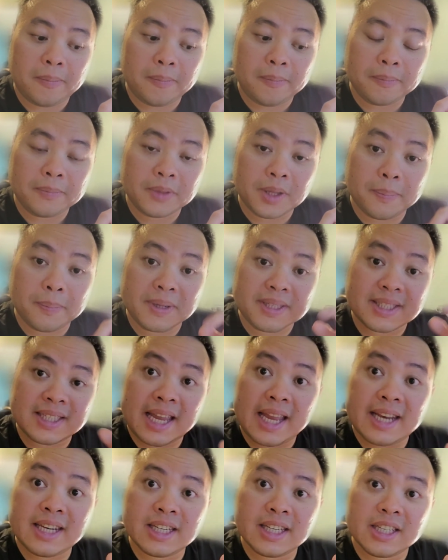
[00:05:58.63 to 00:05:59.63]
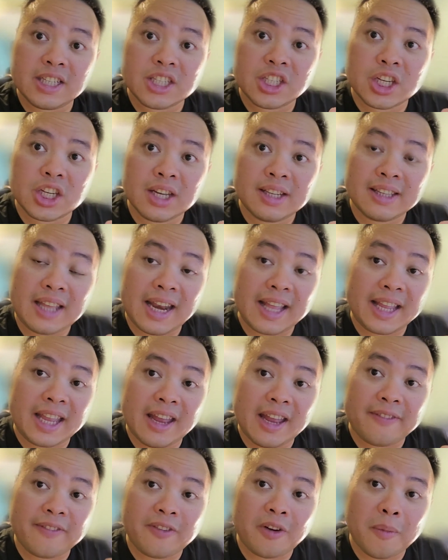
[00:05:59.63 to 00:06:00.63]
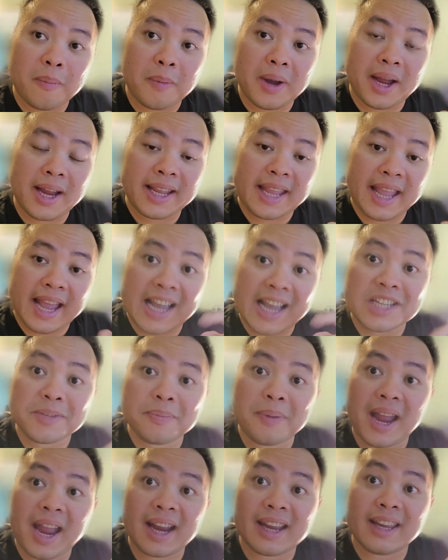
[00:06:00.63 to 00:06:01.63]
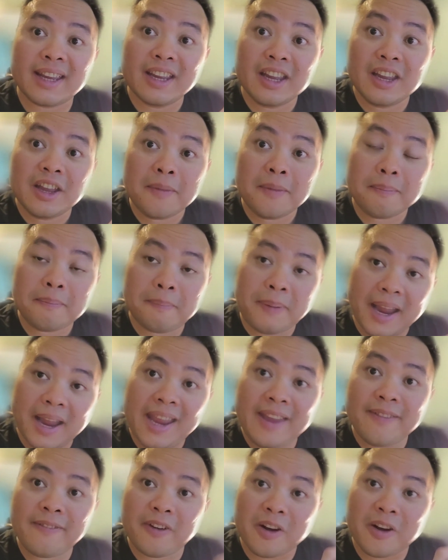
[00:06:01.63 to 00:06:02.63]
percentage that I get from my cashback pay for the